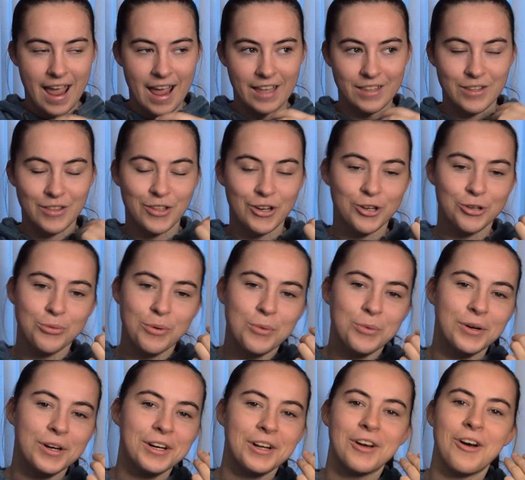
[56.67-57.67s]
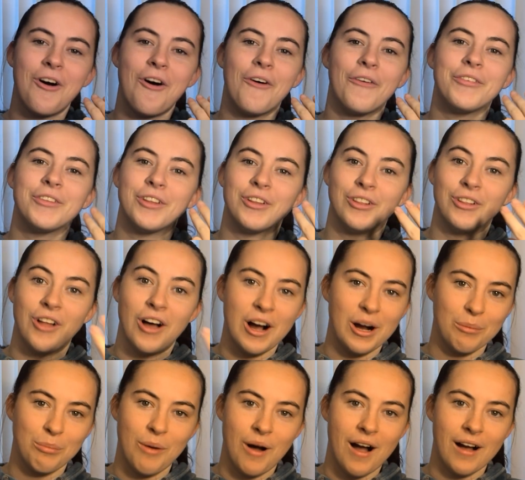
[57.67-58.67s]
And the third one we're going to call the
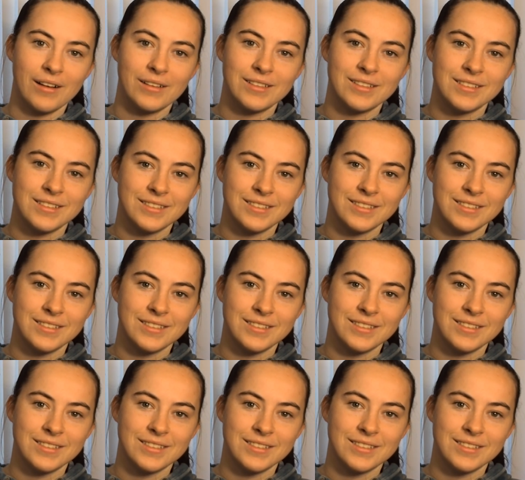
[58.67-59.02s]
lockbox.